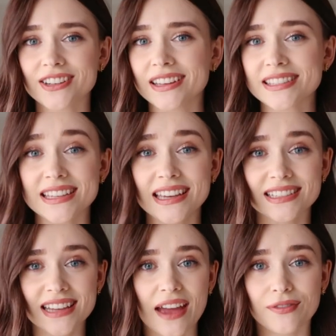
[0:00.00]
I see
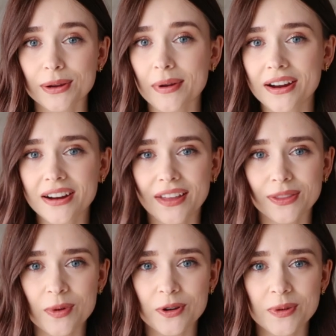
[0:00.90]
it everywhere at
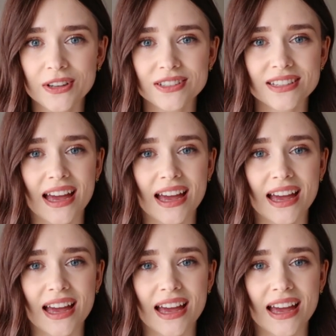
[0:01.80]
the moment,